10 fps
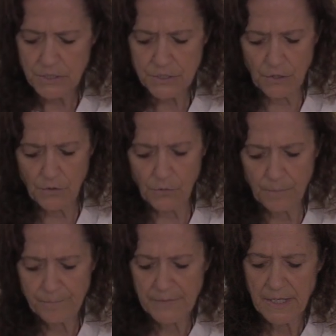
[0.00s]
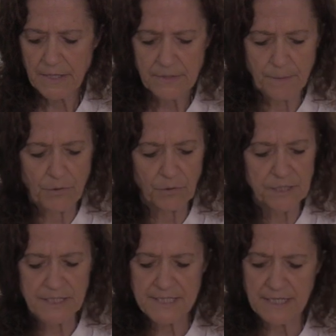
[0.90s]
So
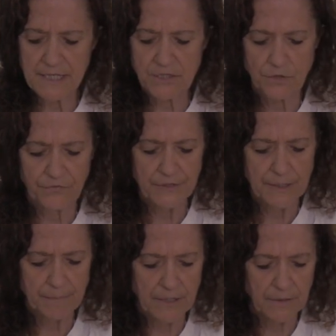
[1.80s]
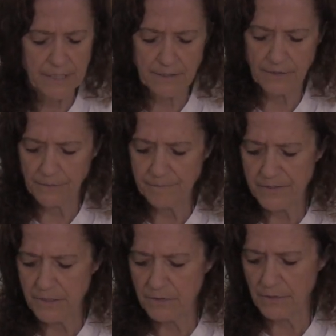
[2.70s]
both of these ends are female
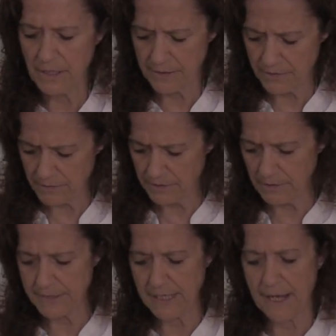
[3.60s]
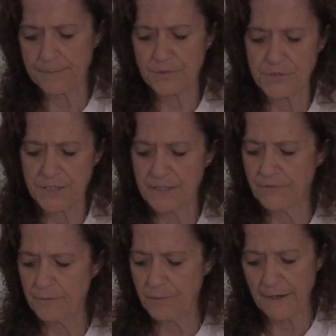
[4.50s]
here, your little adapters, and
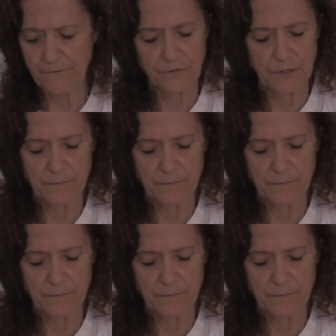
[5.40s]
if you buy